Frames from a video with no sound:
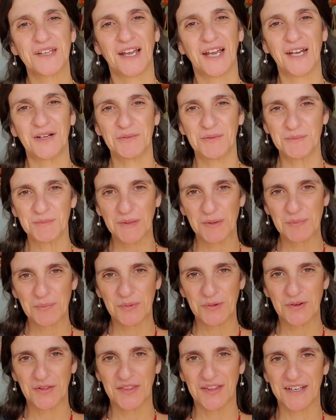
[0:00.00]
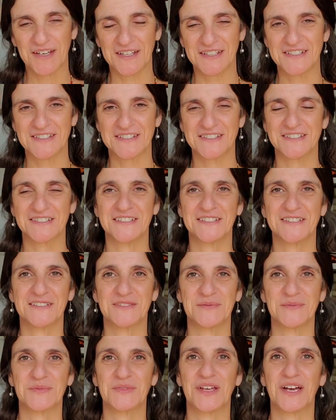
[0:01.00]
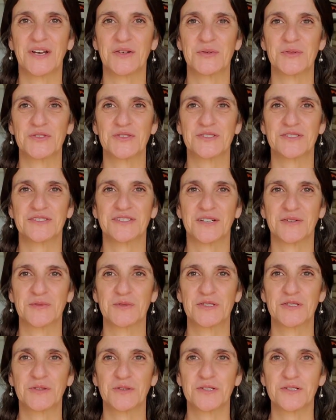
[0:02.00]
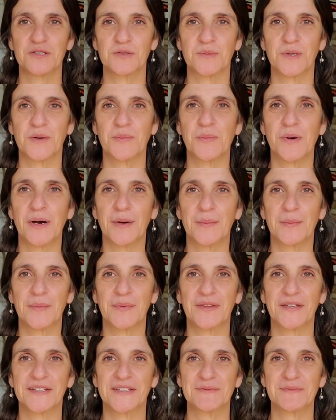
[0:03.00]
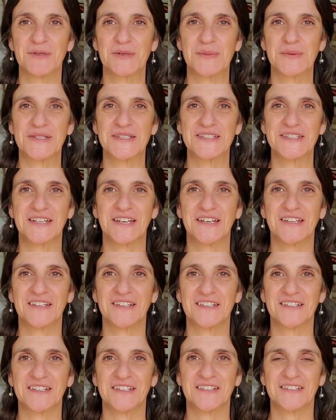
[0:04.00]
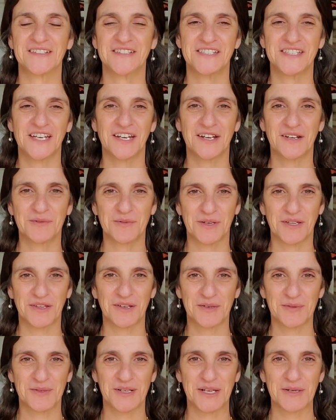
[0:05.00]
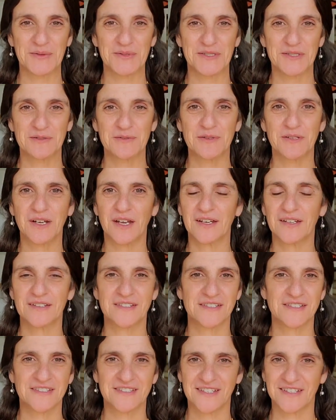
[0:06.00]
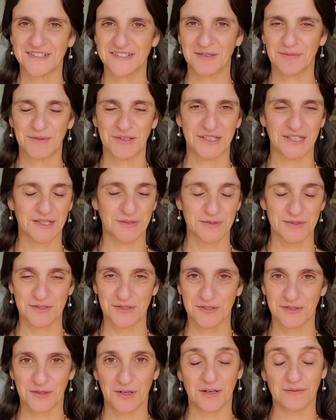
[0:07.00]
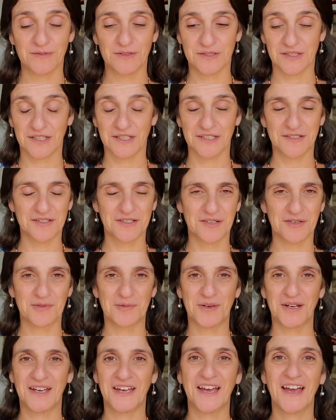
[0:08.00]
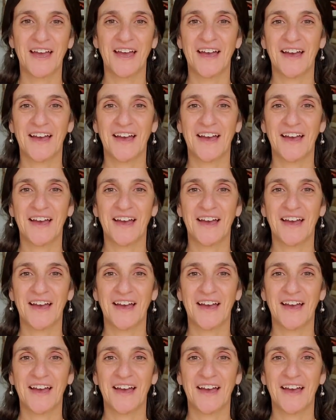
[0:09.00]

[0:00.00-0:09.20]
I remember that um, I was I was talking to my mom that moment and and sharing with her what I was doing, and she said something that was so obvious. I didn't know why